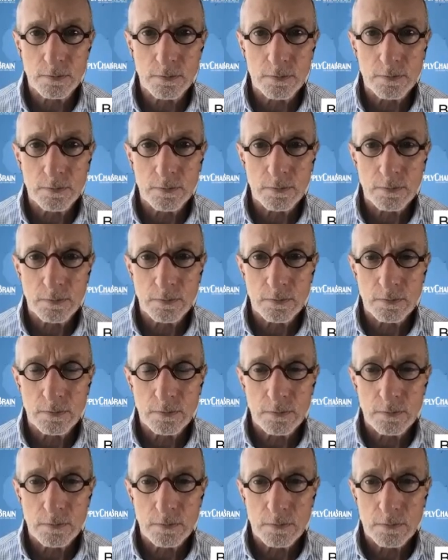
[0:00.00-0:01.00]

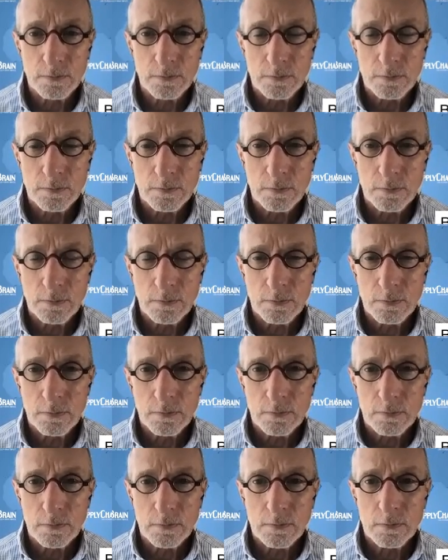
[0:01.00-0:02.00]

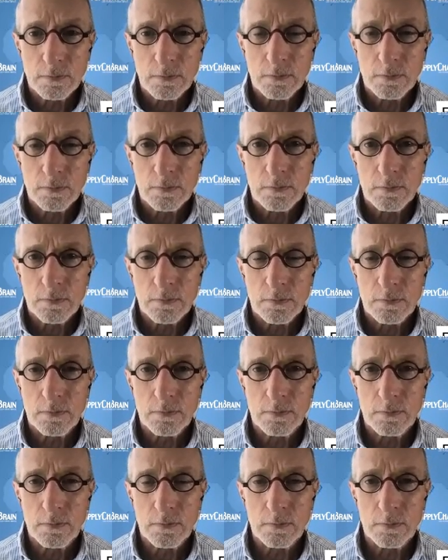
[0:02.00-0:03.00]

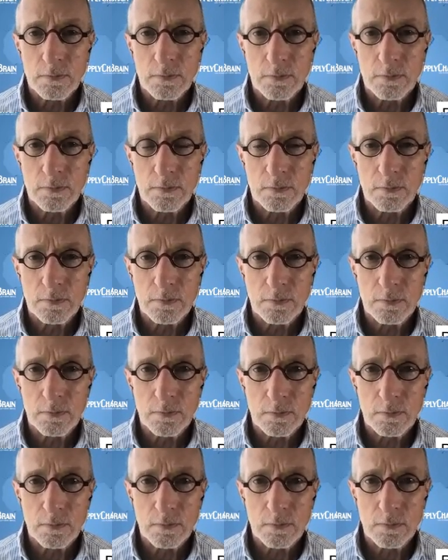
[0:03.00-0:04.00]

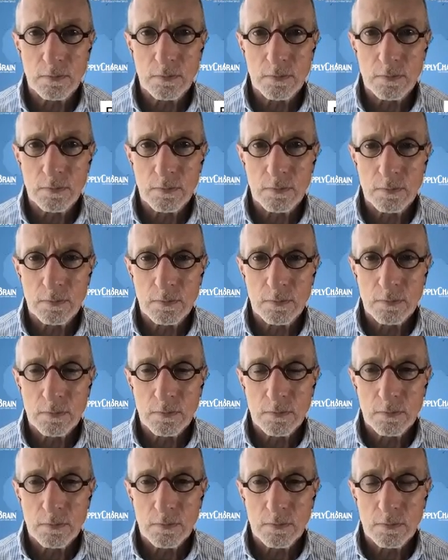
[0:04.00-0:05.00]

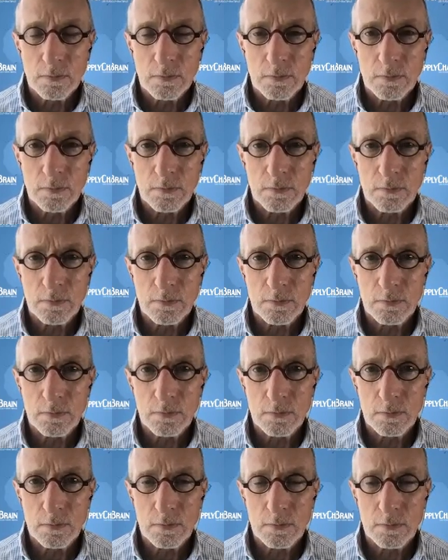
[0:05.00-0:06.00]

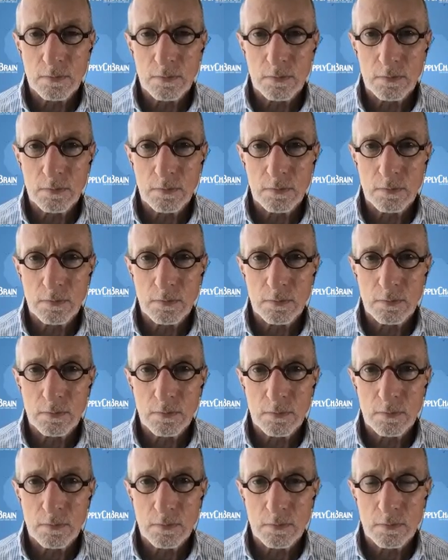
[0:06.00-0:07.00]

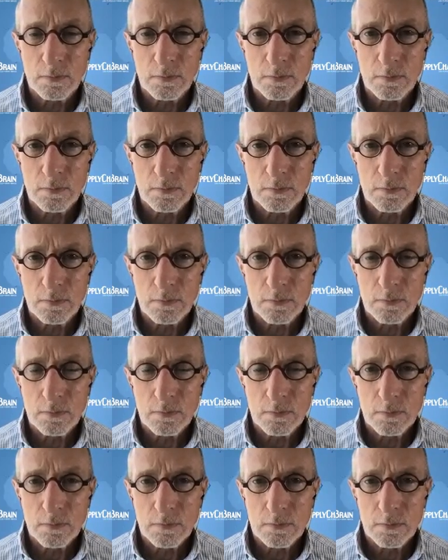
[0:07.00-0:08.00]
[no speech]